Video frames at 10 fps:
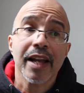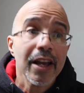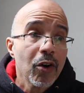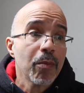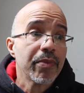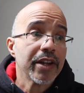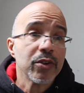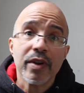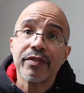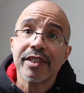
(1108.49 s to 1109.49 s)
I hope that
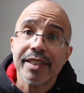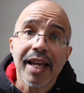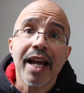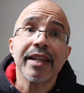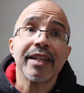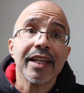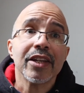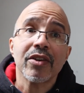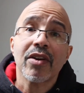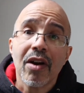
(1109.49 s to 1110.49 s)
you have decided in
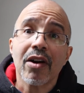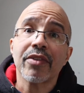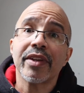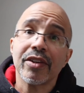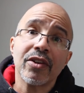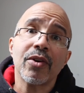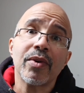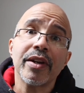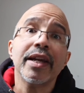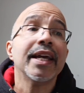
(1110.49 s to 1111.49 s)
your heart that, you know
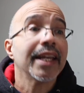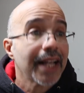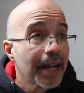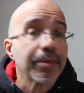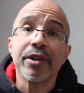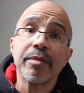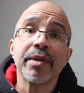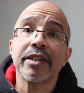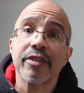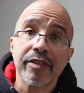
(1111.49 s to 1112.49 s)
what, I'm going to
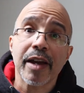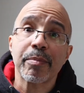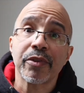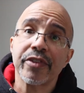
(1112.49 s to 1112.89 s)
make disciples.